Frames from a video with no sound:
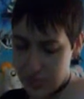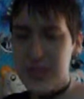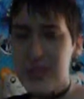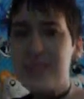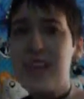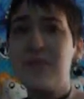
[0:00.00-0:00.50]

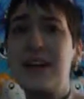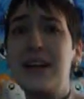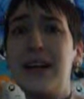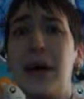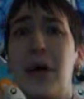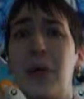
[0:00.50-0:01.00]
please let me
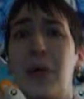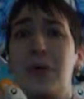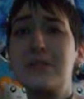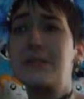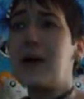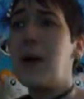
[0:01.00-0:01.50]
know
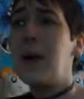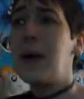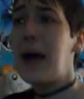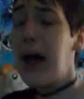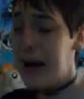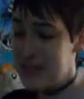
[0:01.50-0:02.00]
what's
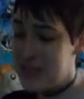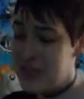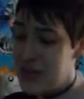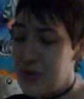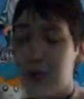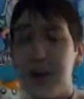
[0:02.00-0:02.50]
going on.
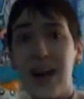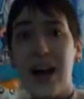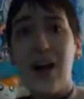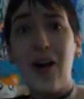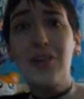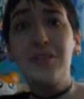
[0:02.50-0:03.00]
Do you
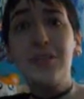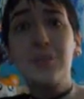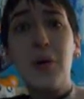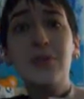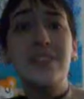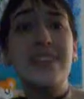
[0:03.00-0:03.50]
are you
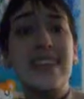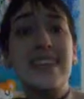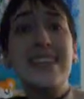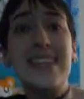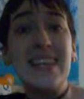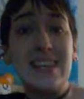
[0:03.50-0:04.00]
supposed to
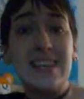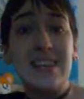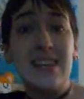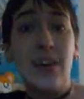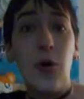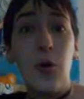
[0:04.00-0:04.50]
eat this
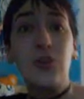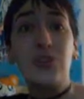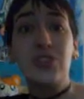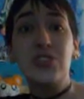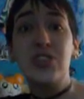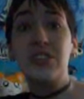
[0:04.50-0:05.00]
or
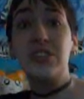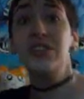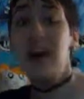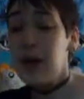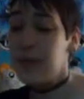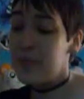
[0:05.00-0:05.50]
is it just
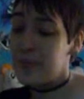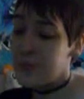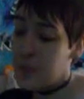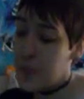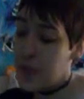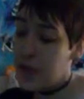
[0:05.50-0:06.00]
gum?
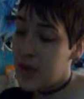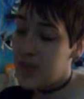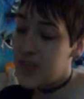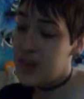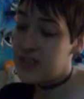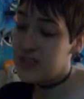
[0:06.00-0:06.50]

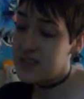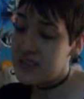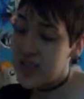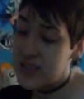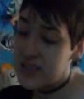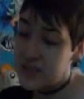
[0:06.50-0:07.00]
Cuz it
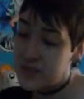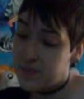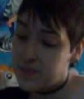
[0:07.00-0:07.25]
says